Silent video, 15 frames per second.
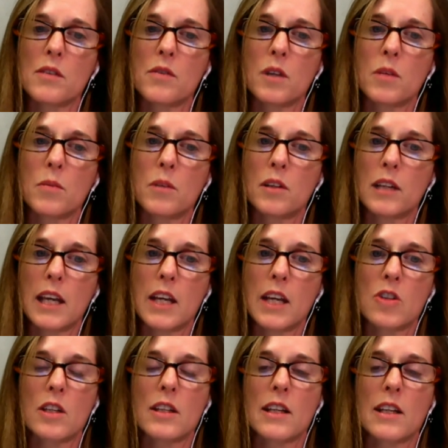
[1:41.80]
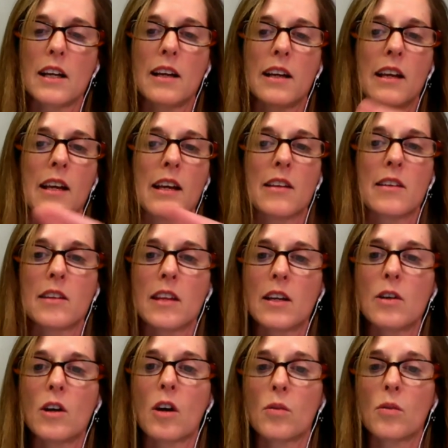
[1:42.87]
of communication that I
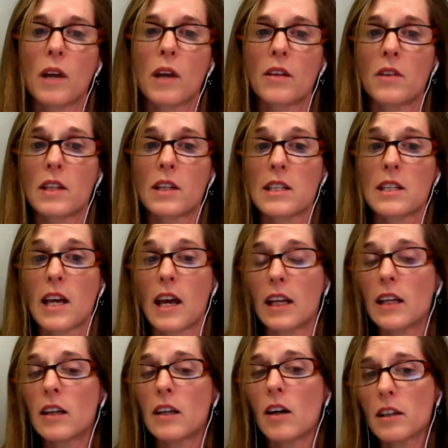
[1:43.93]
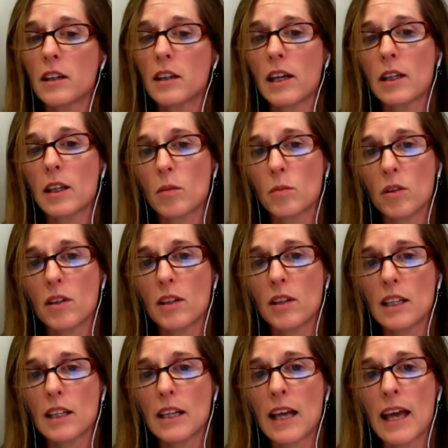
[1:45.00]
think are relevant to any online
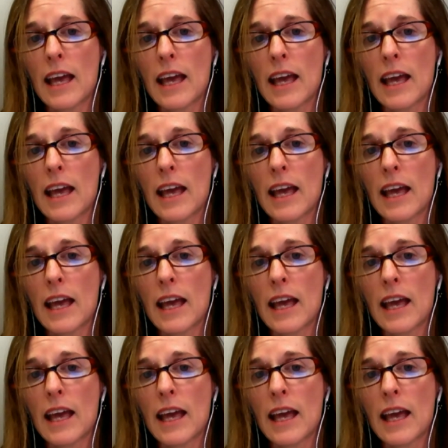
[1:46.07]
community,